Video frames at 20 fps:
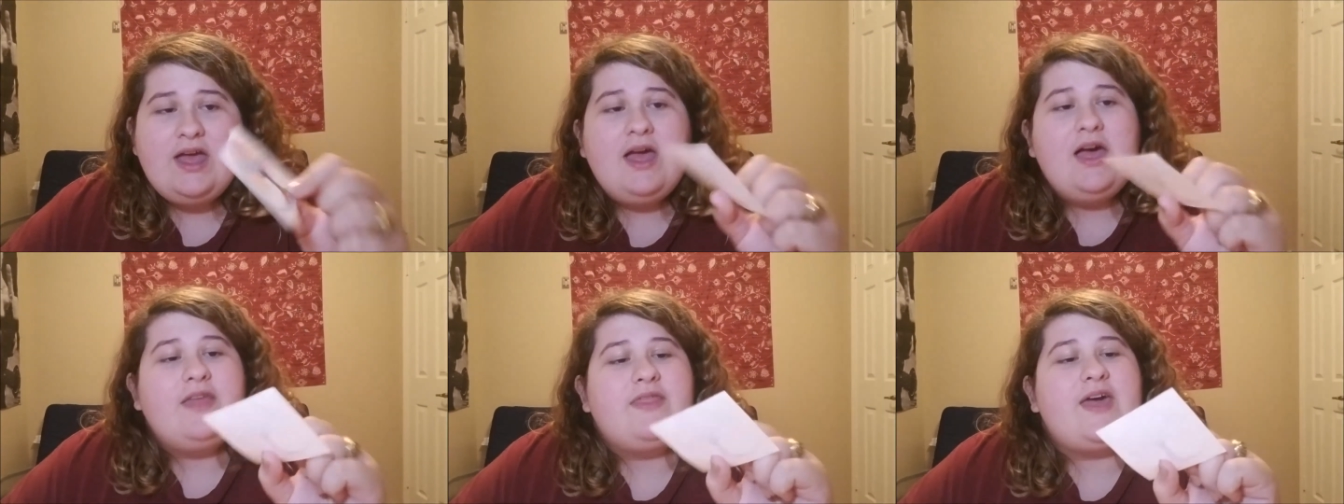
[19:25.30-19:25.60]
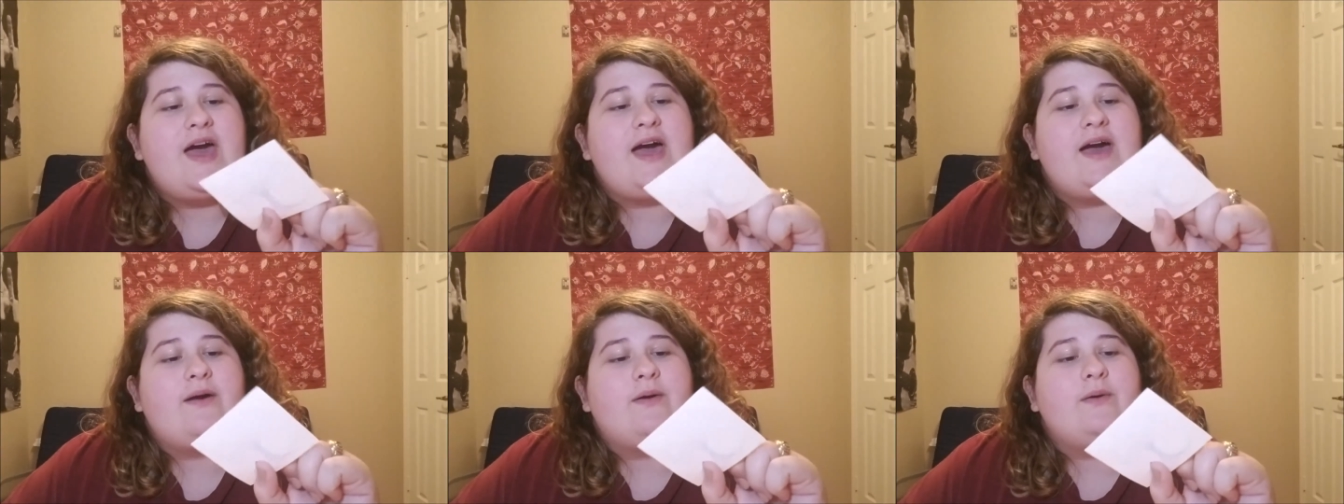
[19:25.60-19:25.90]

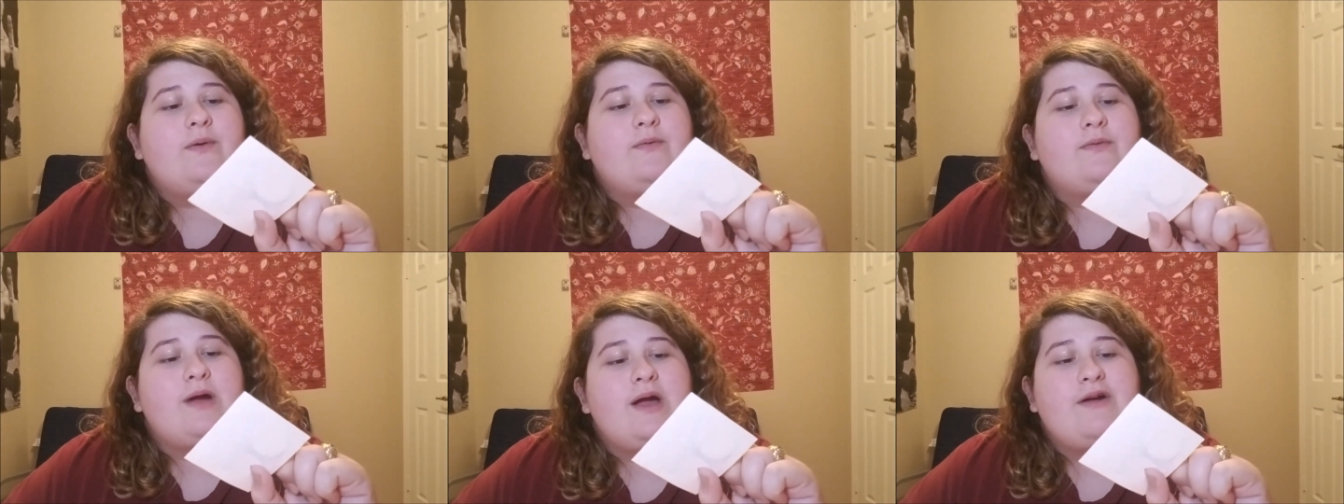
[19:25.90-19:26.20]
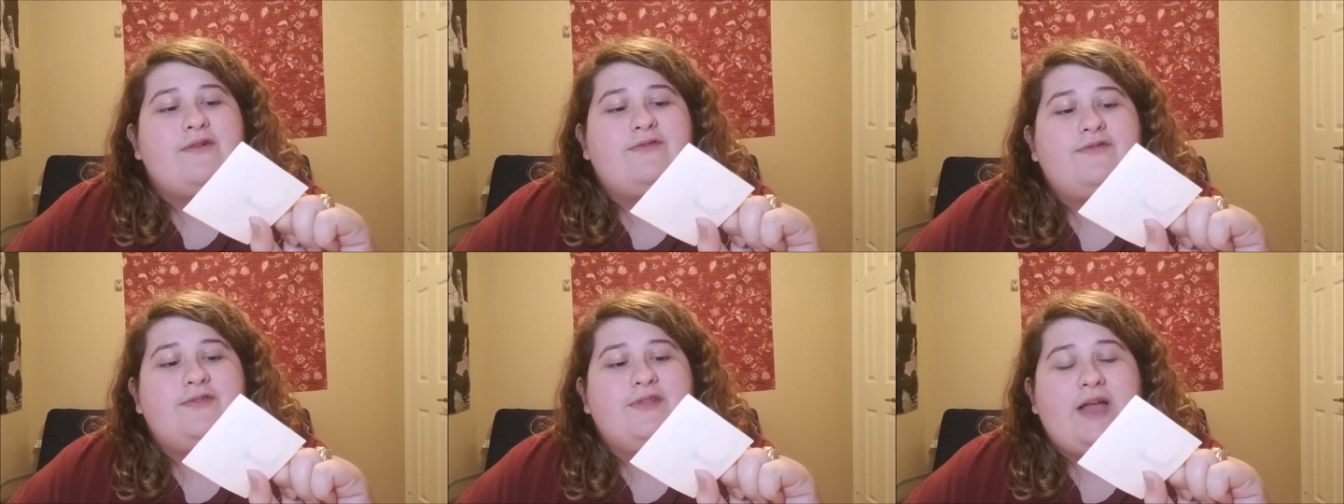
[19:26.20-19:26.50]
that
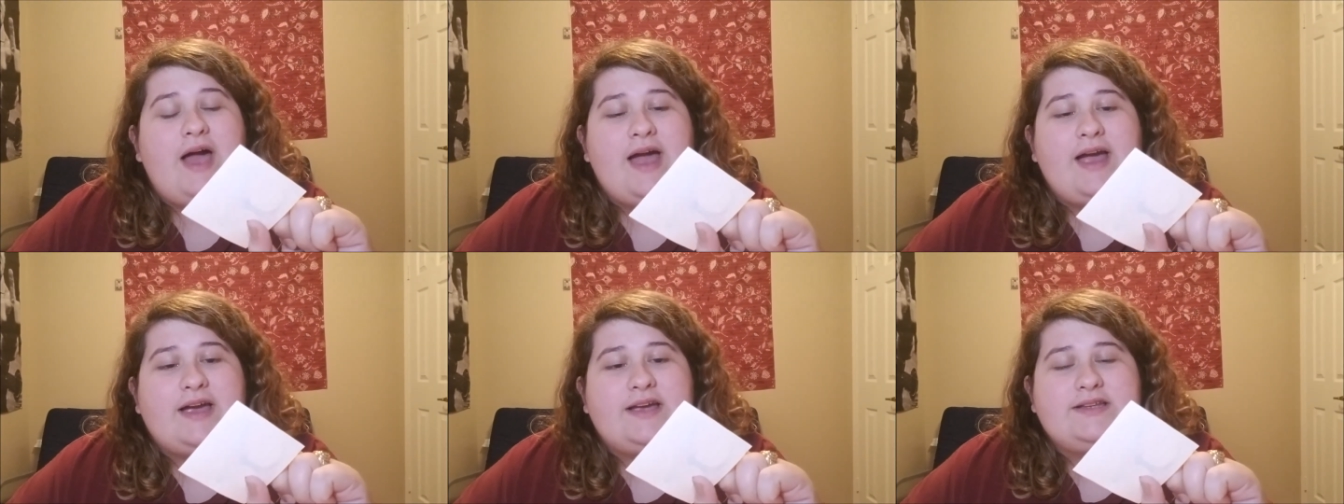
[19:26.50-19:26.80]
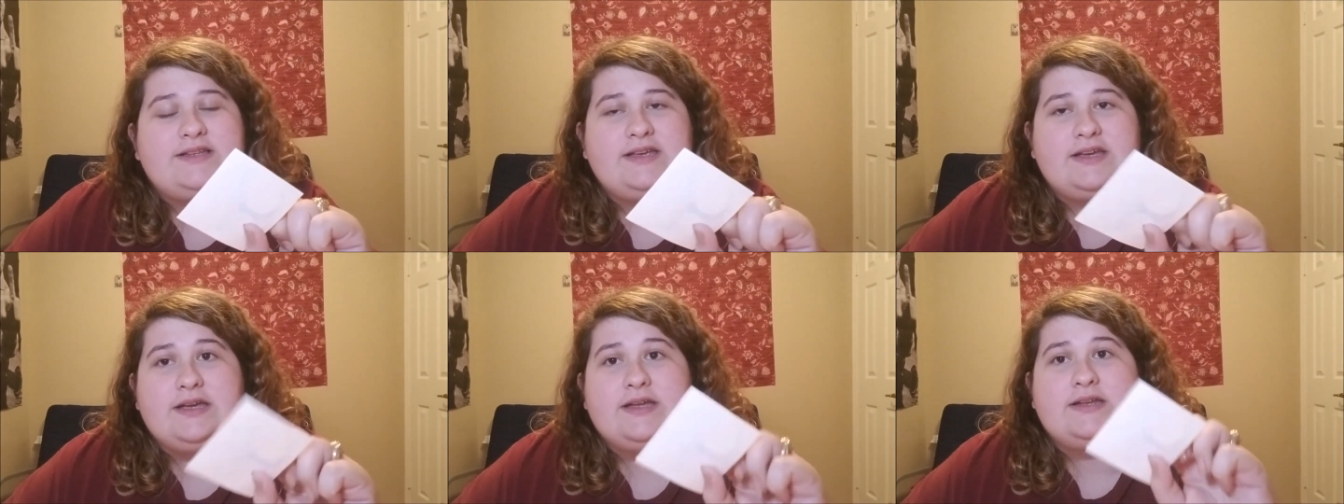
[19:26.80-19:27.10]

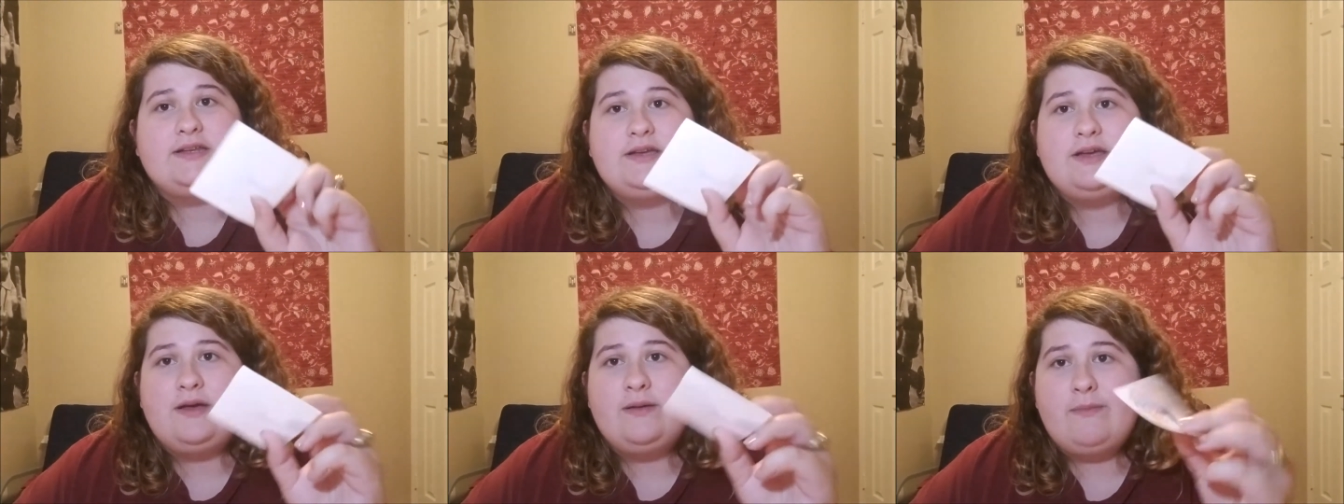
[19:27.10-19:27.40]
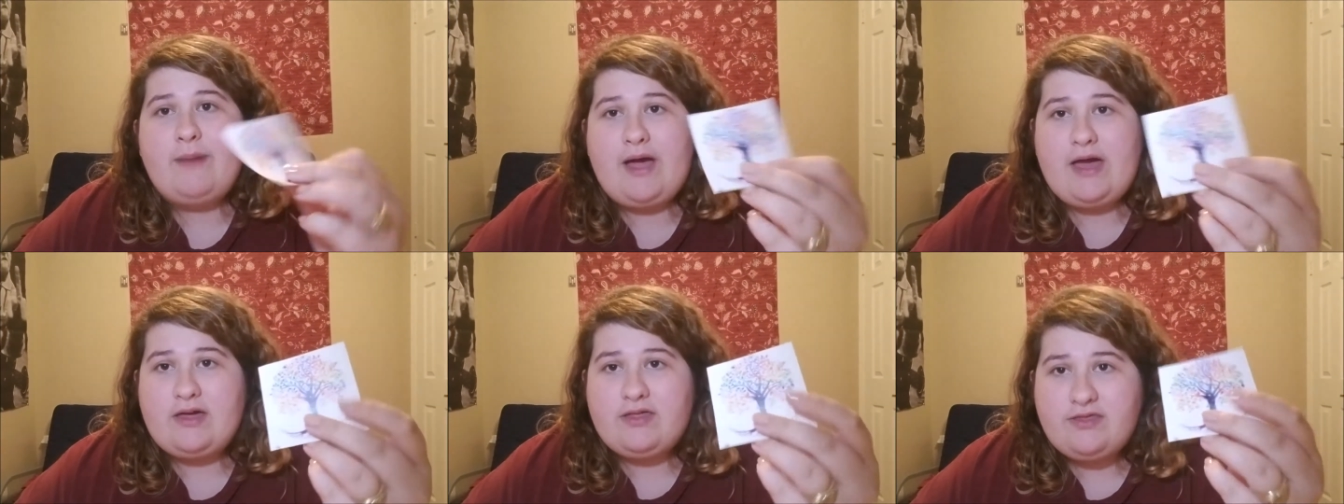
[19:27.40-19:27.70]
reflected
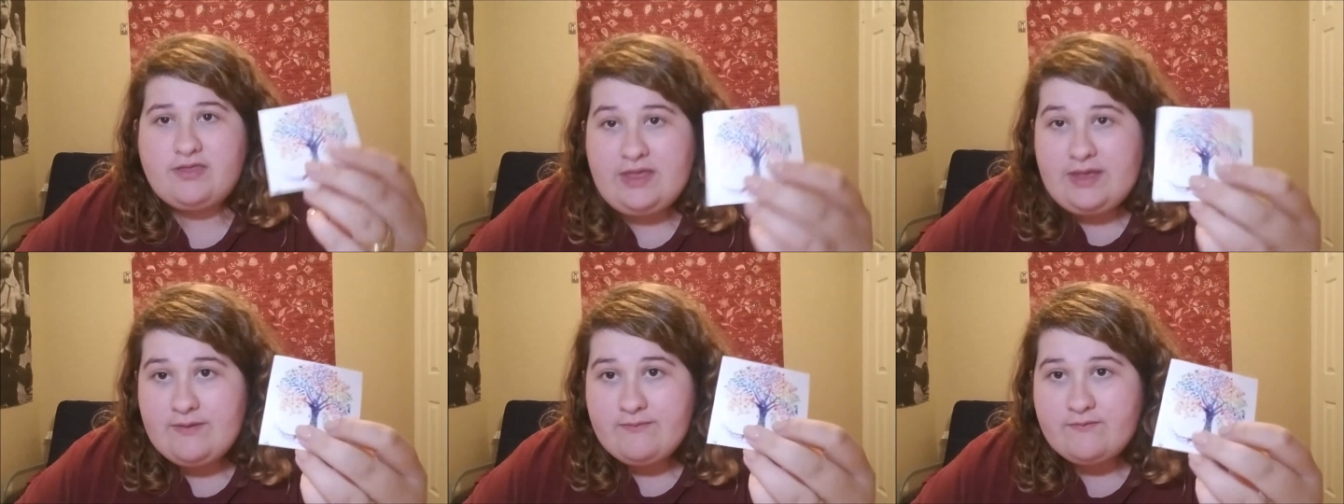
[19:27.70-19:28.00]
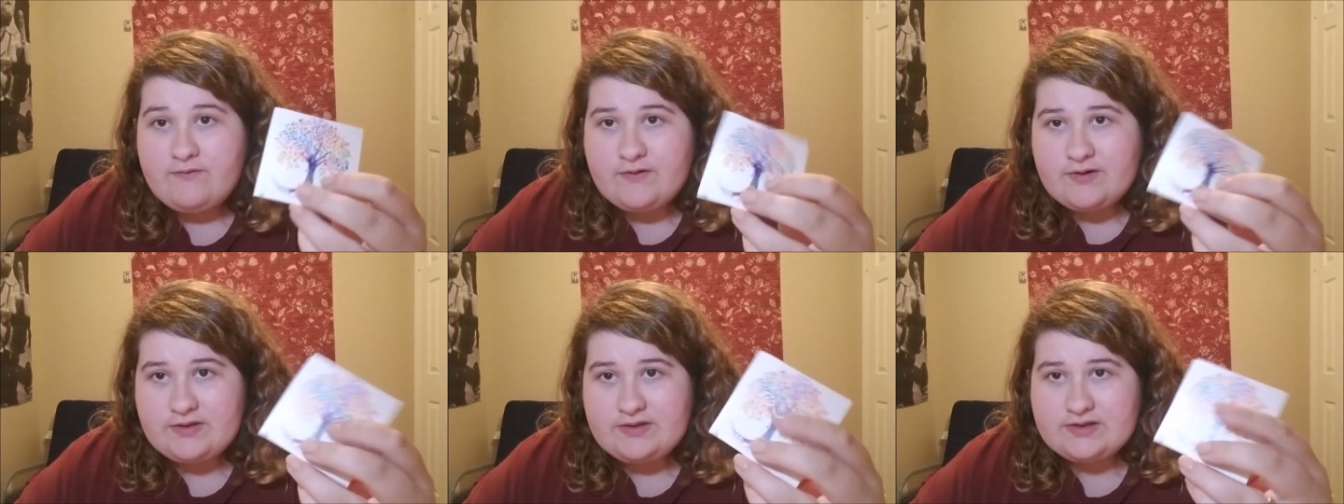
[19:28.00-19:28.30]
my theme
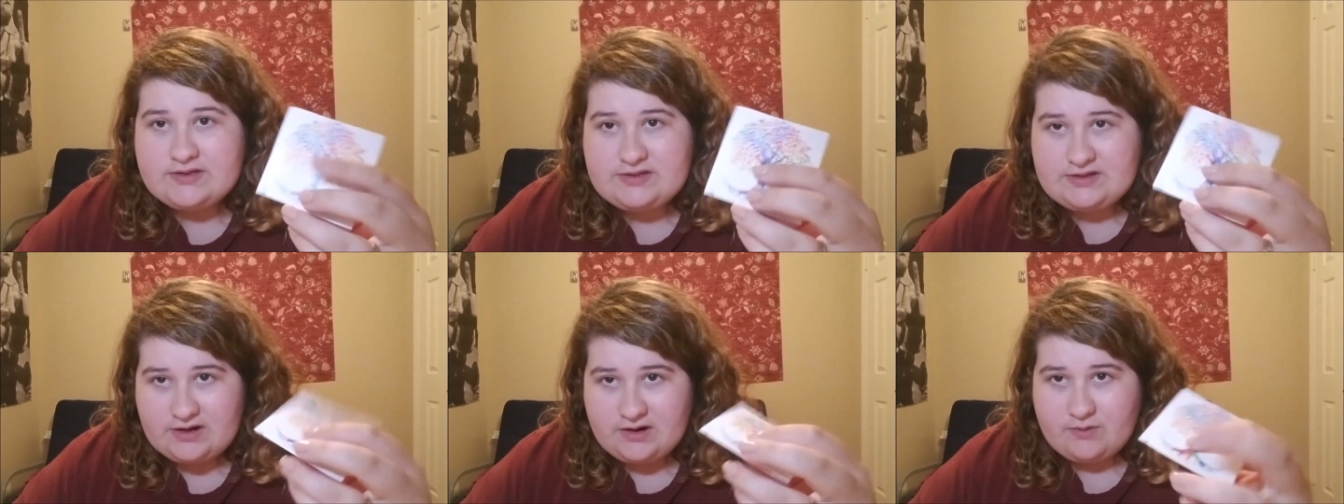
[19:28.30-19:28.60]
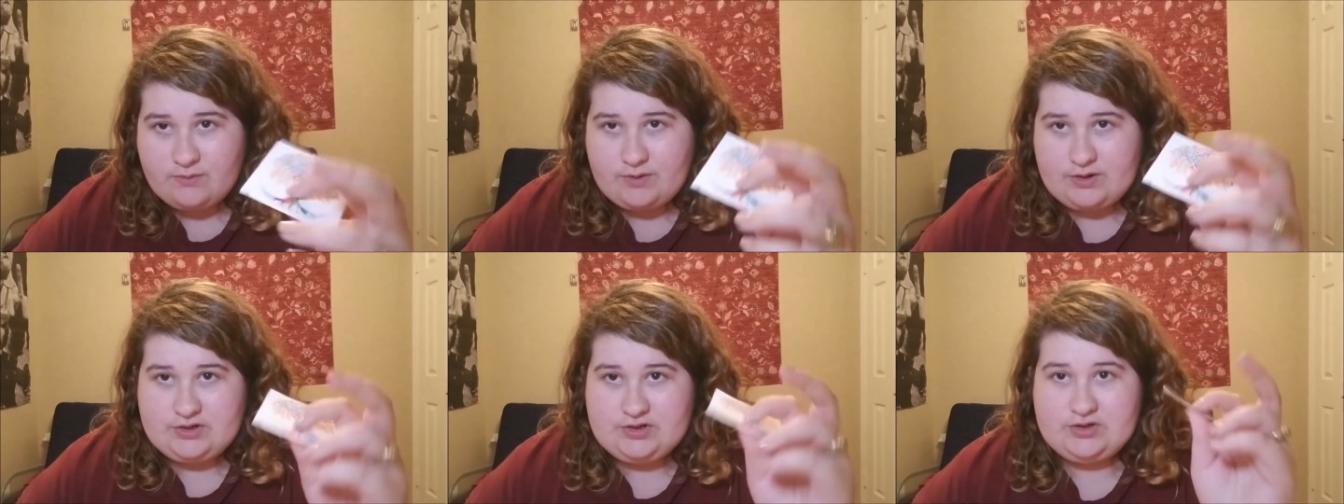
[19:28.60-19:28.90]
for this year,
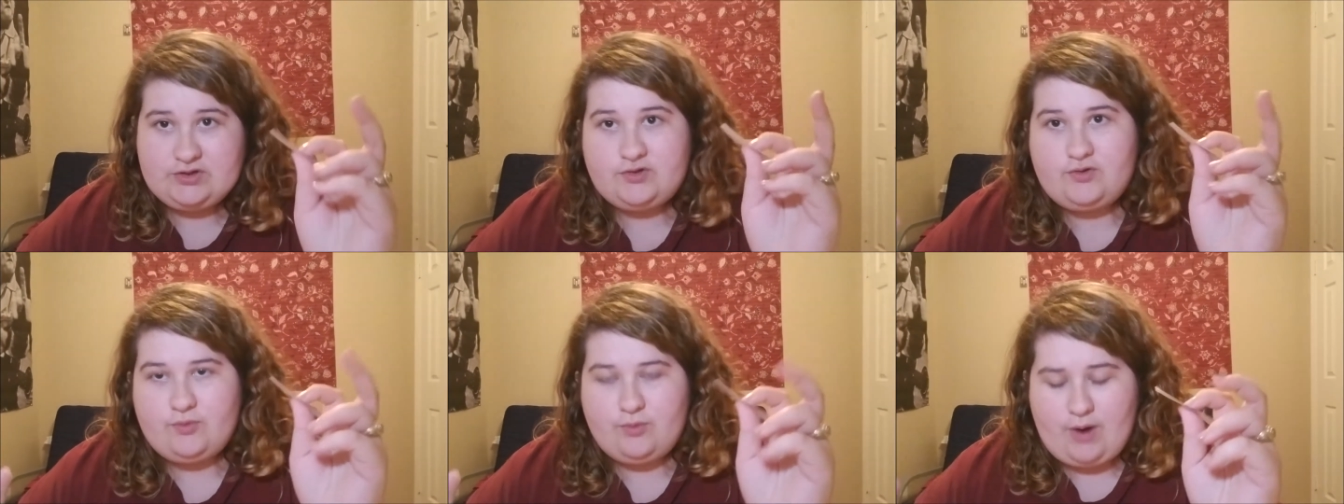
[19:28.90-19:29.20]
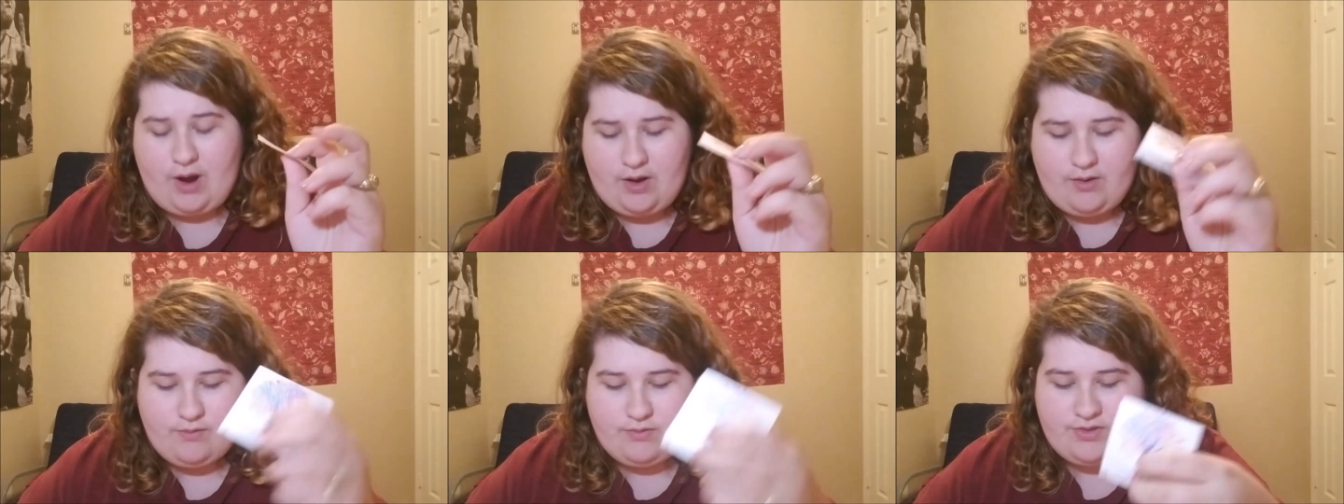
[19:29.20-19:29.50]
which is
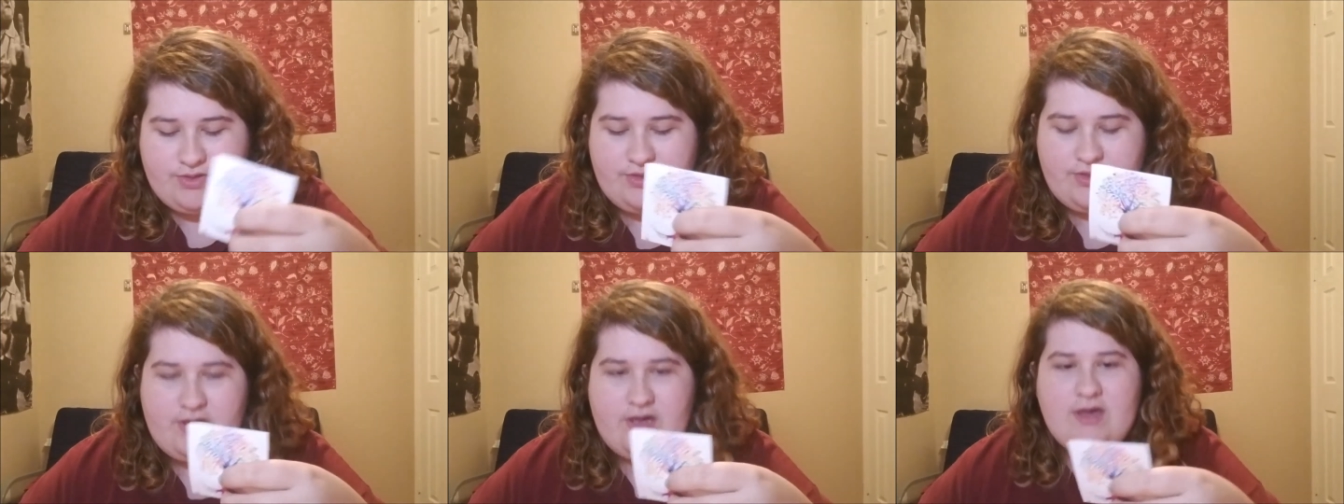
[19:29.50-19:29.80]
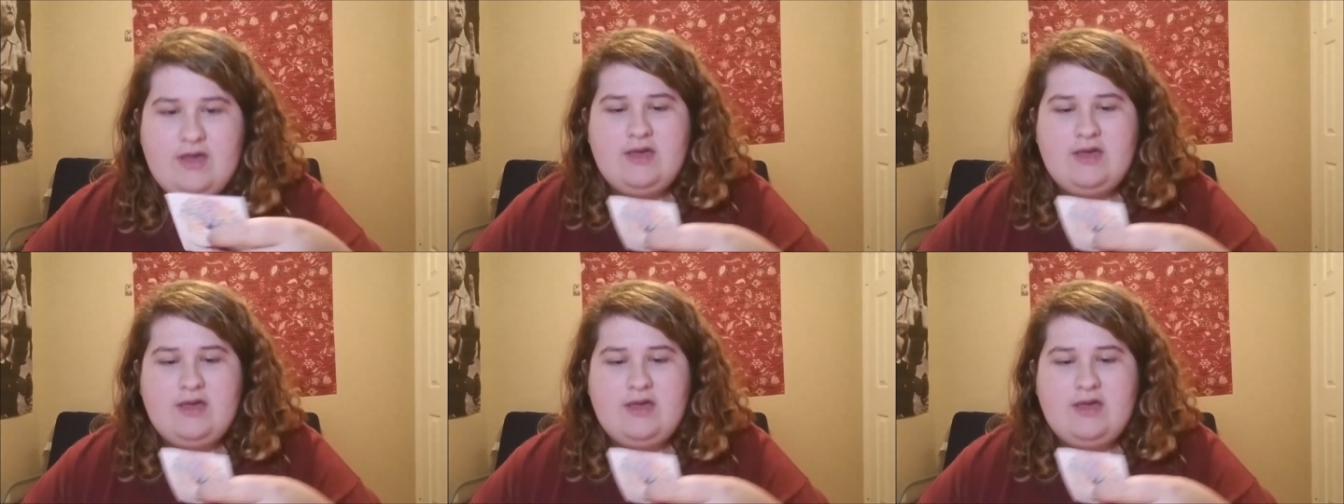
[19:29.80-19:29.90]
growth.